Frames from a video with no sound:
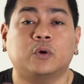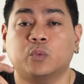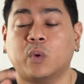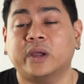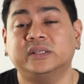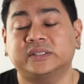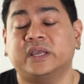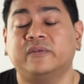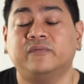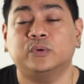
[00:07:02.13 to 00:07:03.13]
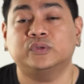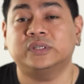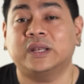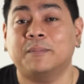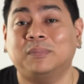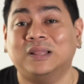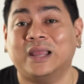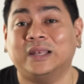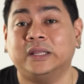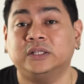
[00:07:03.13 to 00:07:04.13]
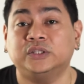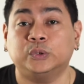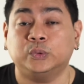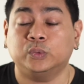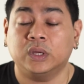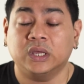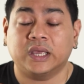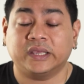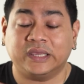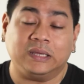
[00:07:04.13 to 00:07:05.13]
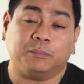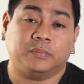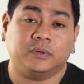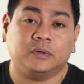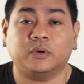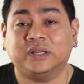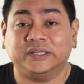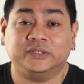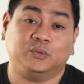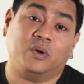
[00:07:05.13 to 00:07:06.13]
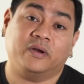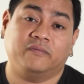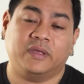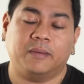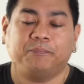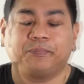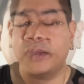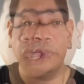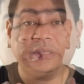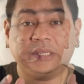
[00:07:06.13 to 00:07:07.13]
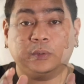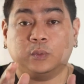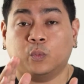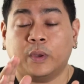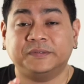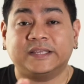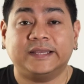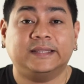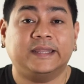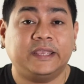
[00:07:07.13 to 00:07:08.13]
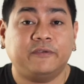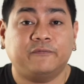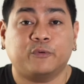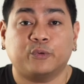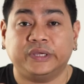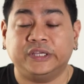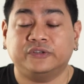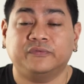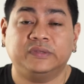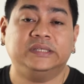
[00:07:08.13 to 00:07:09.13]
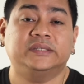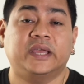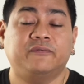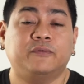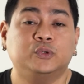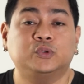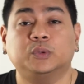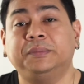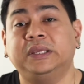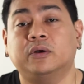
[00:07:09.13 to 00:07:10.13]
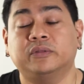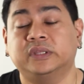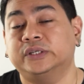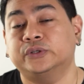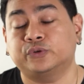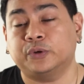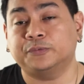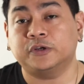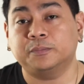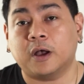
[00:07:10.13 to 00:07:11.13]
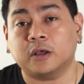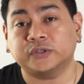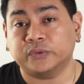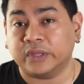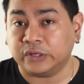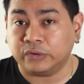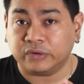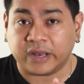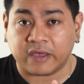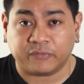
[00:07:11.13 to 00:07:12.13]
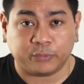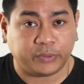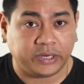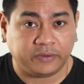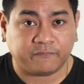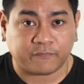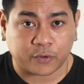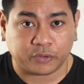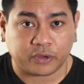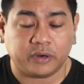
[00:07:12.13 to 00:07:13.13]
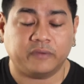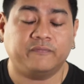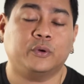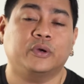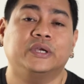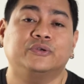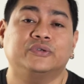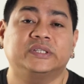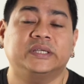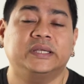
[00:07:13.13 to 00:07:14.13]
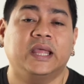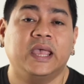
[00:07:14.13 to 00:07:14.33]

or wireless headphones that I'm planning to keep, or at least one of them. The website link for each of these headphones will be on the description box so that you could have a read further if you're interested.